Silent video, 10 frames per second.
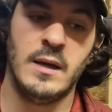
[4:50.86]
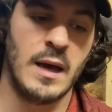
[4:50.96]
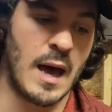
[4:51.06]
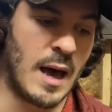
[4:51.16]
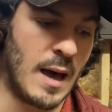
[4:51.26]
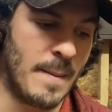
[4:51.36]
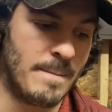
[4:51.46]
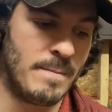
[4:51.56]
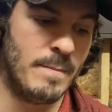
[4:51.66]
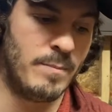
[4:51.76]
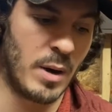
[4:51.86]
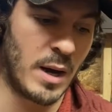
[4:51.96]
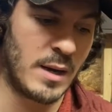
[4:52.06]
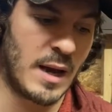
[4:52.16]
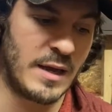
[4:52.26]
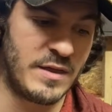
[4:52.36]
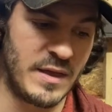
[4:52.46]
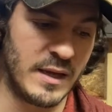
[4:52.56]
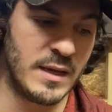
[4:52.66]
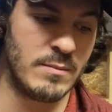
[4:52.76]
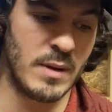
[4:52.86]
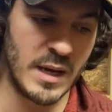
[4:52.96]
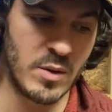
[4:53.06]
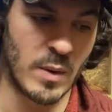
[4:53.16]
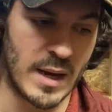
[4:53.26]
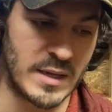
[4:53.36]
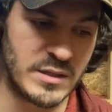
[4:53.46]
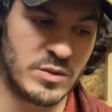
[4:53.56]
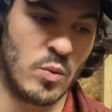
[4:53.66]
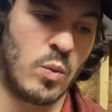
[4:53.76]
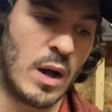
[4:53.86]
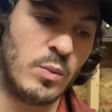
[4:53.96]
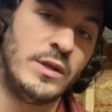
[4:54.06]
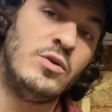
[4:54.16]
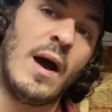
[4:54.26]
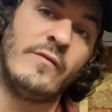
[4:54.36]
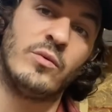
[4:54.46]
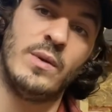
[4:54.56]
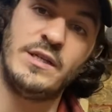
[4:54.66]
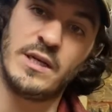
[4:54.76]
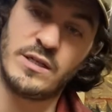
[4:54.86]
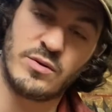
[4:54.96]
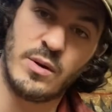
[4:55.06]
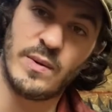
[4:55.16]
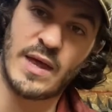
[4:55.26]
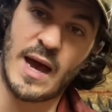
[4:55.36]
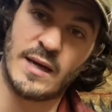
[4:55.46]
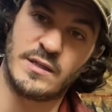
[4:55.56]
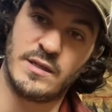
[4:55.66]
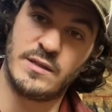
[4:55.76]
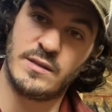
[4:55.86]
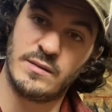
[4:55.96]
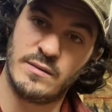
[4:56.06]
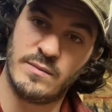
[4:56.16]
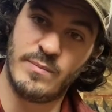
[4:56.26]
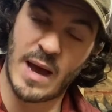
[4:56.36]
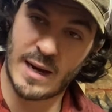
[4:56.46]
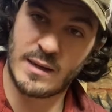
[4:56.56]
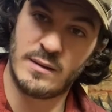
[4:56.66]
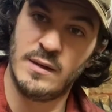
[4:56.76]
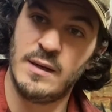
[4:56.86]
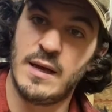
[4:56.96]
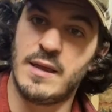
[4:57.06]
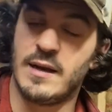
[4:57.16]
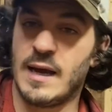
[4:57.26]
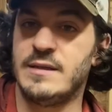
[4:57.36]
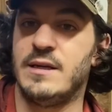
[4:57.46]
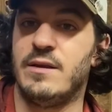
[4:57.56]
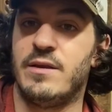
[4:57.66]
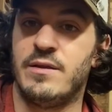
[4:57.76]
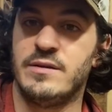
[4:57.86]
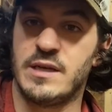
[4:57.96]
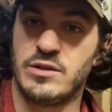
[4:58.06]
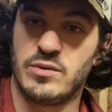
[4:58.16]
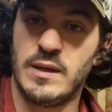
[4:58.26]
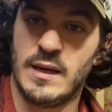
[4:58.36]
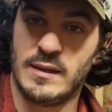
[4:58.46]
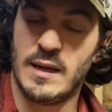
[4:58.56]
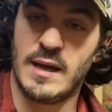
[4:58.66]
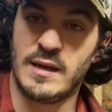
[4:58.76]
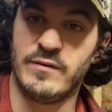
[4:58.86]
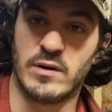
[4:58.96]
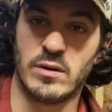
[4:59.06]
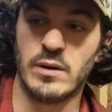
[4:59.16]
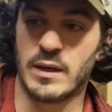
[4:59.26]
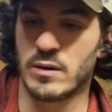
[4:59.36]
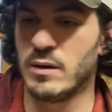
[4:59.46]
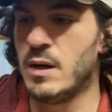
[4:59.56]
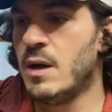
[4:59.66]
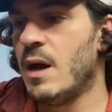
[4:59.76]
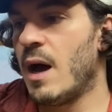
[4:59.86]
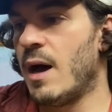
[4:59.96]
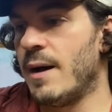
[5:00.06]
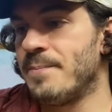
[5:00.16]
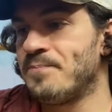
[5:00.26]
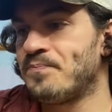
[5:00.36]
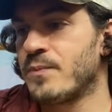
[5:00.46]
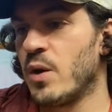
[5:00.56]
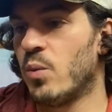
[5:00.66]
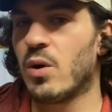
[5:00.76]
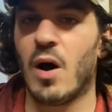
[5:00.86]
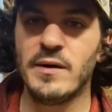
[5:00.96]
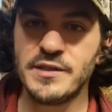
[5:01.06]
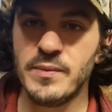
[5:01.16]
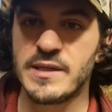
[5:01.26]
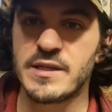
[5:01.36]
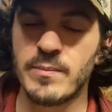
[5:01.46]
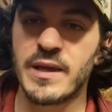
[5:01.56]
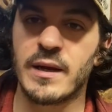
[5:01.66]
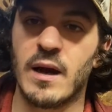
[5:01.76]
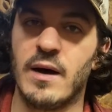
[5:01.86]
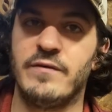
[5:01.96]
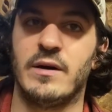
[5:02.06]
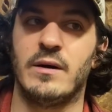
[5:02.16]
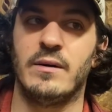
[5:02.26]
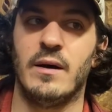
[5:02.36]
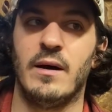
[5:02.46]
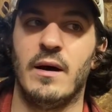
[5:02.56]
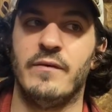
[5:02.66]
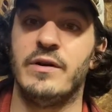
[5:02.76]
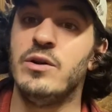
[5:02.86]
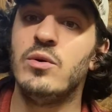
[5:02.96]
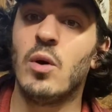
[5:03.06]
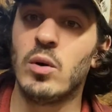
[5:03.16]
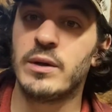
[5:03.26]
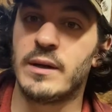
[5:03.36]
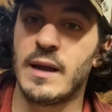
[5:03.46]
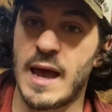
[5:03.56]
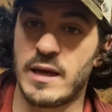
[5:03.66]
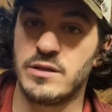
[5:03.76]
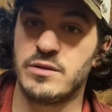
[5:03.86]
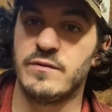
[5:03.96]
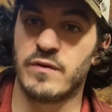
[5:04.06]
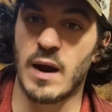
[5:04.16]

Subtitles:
But I think in many ways, while we do have a rich history with axes back in the 19th century and even earlier, we're also in something of a new golden age for